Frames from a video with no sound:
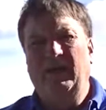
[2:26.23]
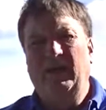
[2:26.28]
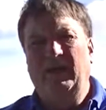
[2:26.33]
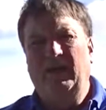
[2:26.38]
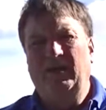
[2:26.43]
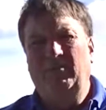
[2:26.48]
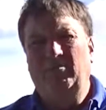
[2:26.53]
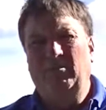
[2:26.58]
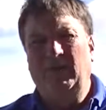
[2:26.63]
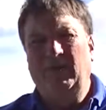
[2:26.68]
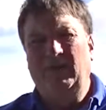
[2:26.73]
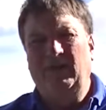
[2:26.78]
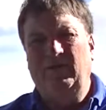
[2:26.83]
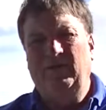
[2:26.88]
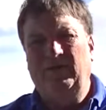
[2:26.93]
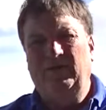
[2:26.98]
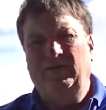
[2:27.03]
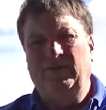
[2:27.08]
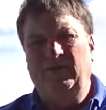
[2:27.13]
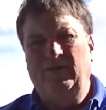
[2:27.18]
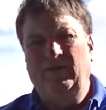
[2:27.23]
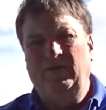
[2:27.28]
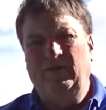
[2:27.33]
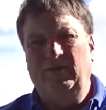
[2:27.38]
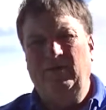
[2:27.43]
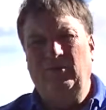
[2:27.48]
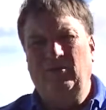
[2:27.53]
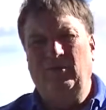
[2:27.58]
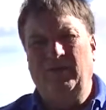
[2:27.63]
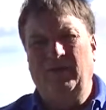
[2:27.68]
it means that
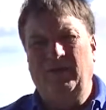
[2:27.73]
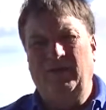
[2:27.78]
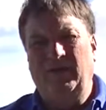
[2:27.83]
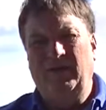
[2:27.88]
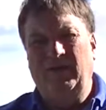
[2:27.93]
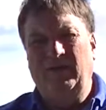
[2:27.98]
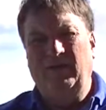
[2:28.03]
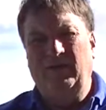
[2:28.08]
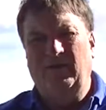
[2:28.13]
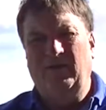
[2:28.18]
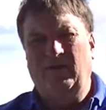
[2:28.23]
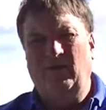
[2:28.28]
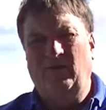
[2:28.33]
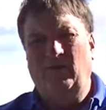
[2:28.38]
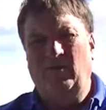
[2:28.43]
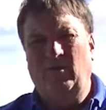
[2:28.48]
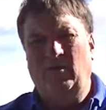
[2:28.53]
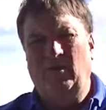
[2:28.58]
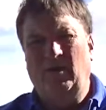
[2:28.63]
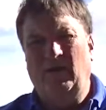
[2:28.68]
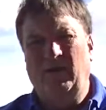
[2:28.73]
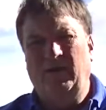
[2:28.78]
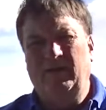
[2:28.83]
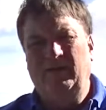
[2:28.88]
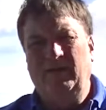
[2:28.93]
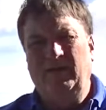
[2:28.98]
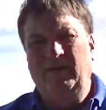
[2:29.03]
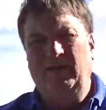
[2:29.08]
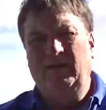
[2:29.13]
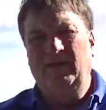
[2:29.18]
you're going to get a
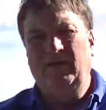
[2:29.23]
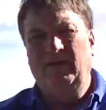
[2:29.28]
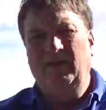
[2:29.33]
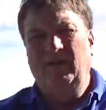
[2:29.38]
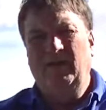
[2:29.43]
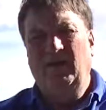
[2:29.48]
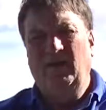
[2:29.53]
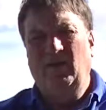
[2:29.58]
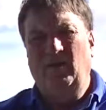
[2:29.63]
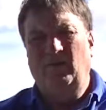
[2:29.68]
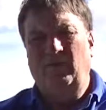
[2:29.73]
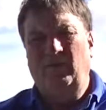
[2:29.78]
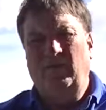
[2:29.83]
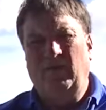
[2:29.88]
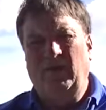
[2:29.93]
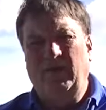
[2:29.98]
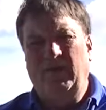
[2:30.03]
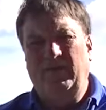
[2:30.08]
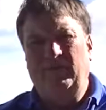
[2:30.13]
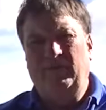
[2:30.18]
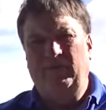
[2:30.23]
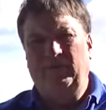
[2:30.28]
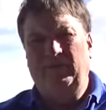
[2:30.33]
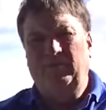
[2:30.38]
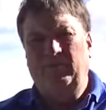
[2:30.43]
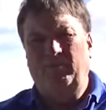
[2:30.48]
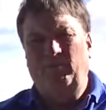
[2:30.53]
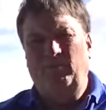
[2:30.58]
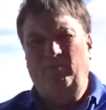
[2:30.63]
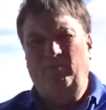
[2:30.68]
variety of flavours